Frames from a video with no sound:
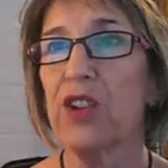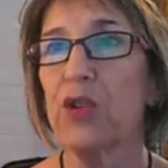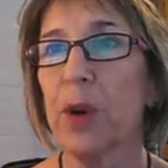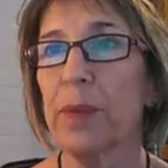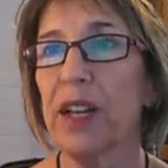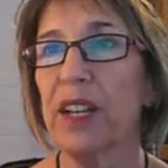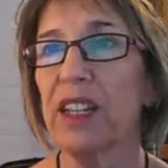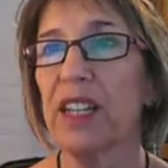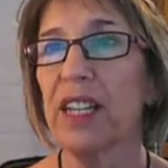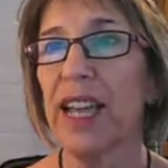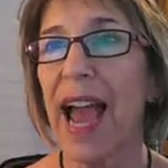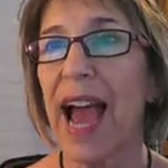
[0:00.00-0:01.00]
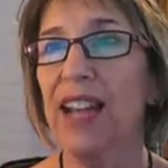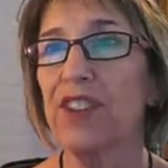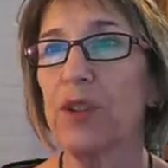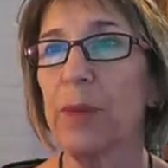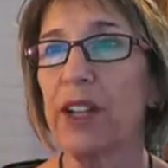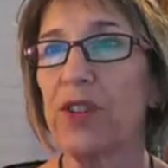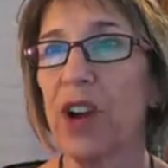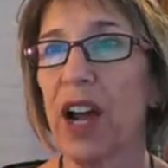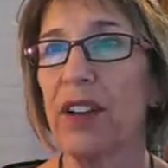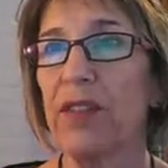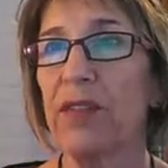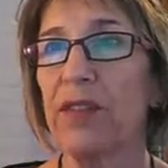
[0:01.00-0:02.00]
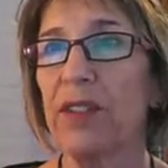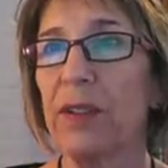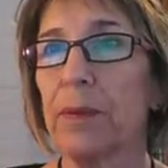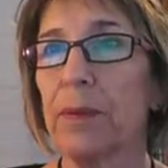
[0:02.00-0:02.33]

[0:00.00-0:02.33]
So I'm going to click Add to my Drive,